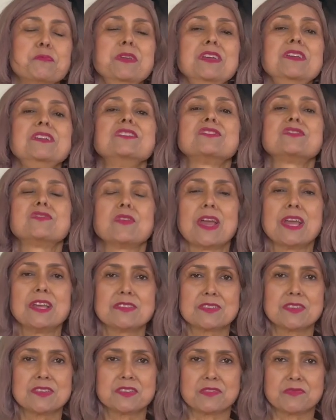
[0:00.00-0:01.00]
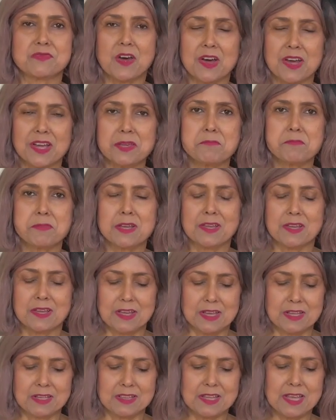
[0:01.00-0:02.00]
meets races vibe,
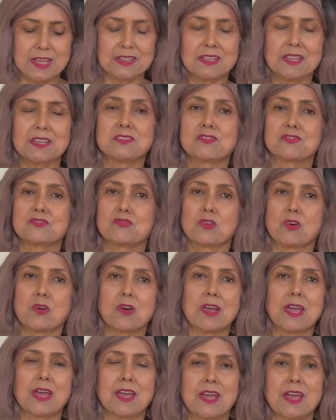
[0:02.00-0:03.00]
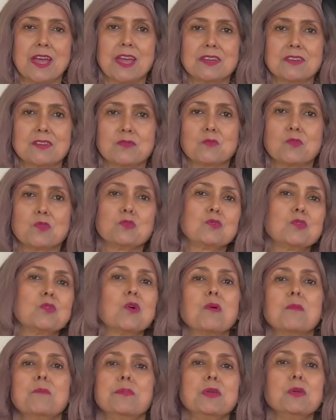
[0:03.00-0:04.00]
then this straw hat would
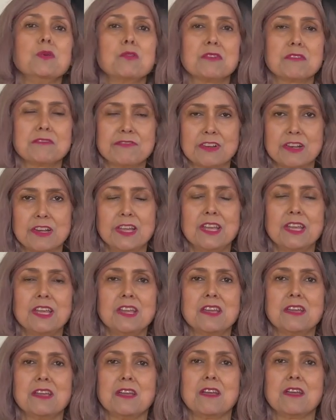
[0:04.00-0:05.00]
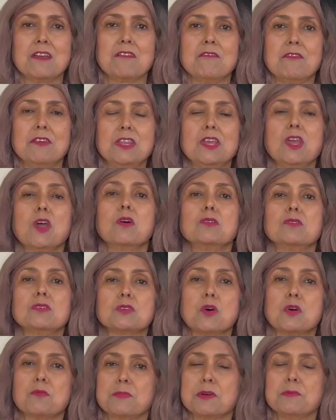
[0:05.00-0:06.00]
go beautifully with your
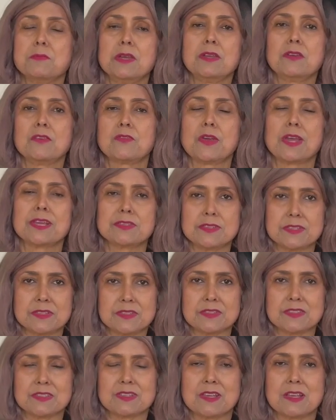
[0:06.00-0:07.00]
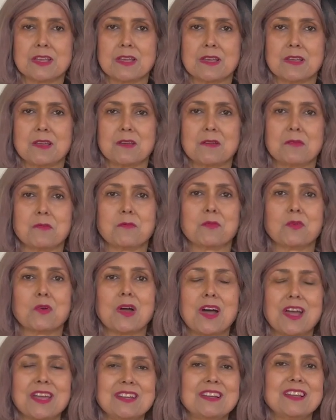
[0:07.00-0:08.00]
dopamine dresses.
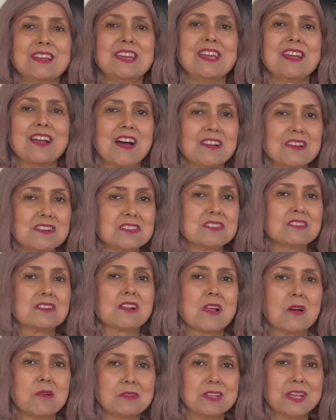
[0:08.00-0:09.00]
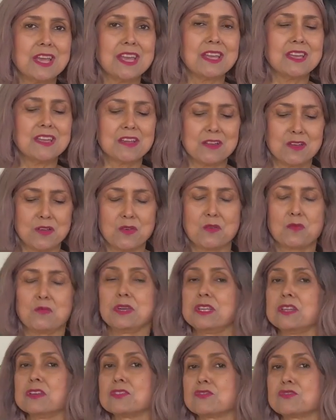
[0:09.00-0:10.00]
Brightly colored clothing
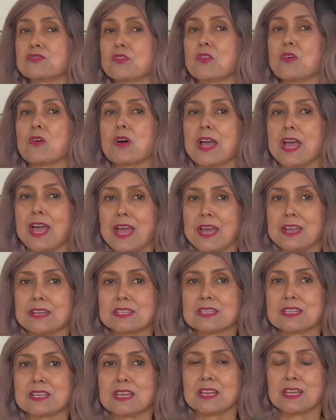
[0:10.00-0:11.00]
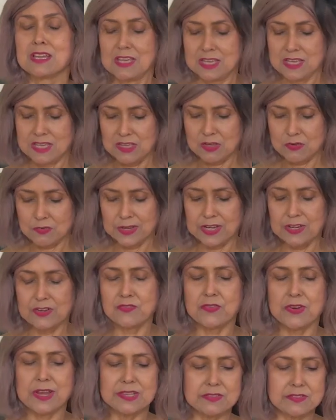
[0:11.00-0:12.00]
with a straw hat. You can
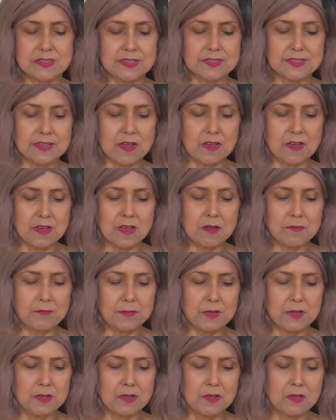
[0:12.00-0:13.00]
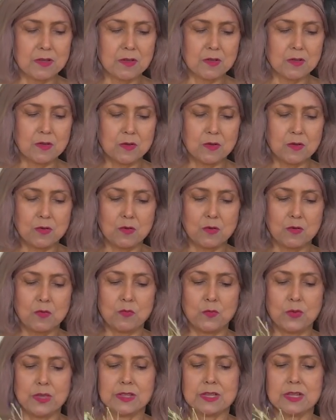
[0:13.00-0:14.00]
dress this up
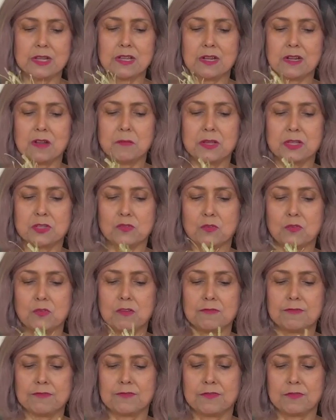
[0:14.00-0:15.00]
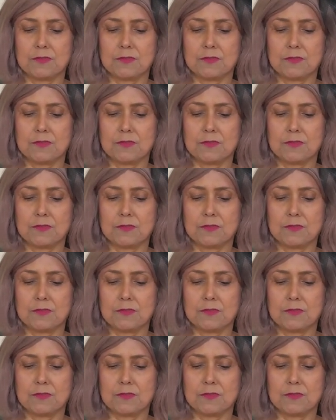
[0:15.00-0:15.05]
with a little bit of